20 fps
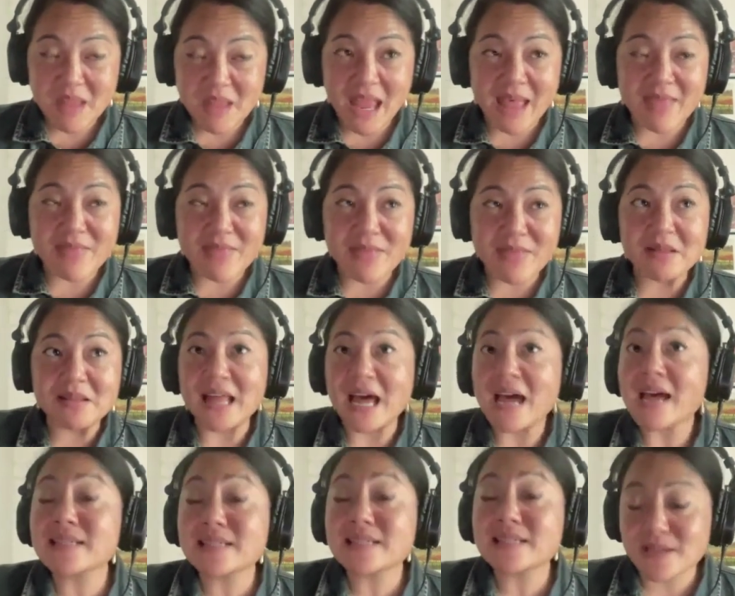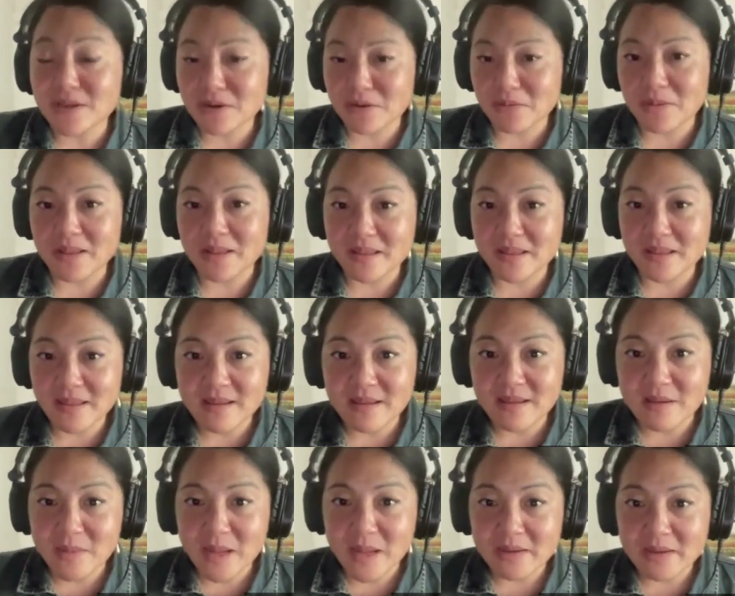And the last thing you're really thinking
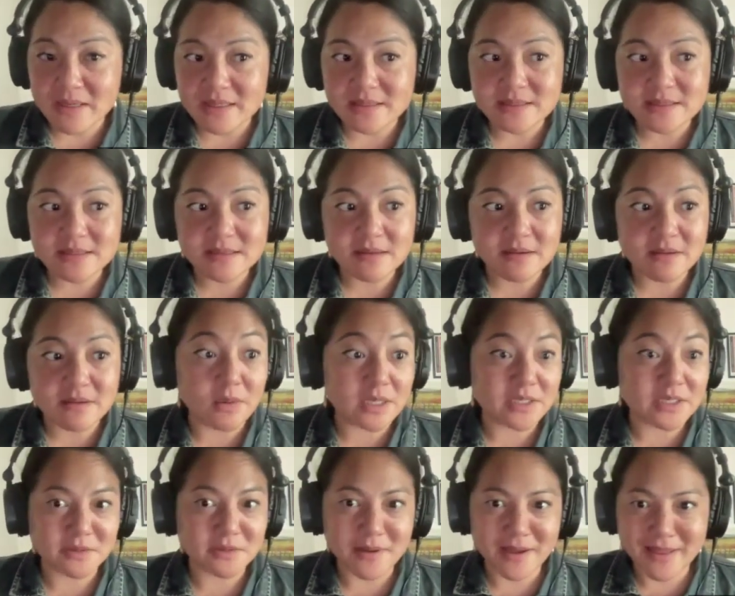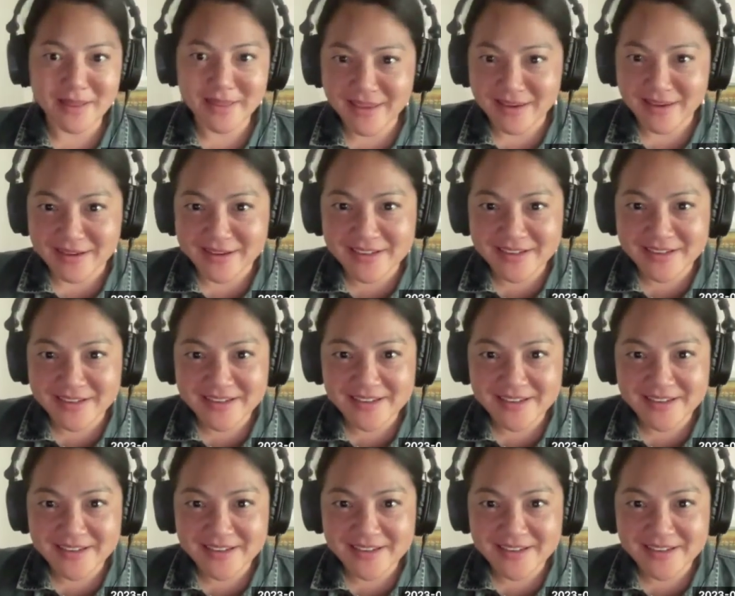about is, what do I think?